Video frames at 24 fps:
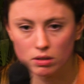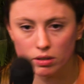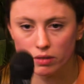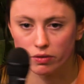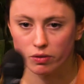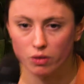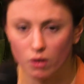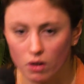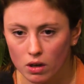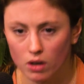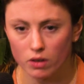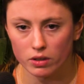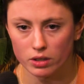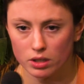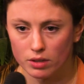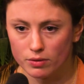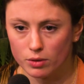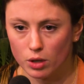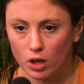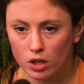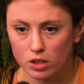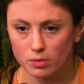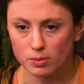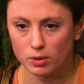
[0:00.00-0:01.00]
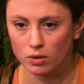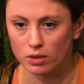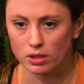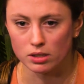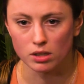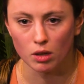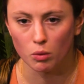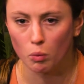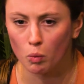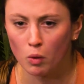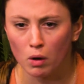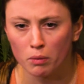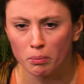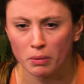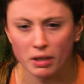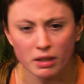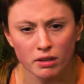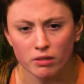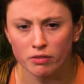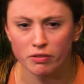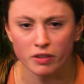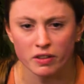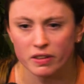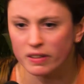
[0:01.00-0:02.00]
if the corridor of the hospital is not 1
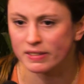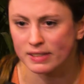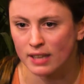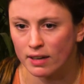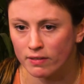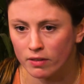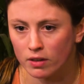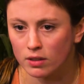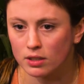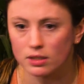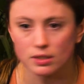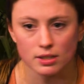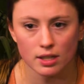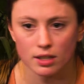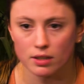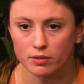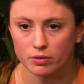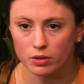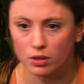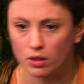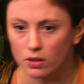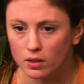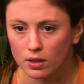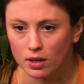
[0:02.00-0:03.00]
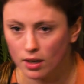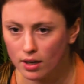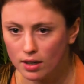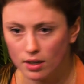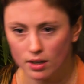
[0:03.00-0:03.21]
meter 37 instead of, you know,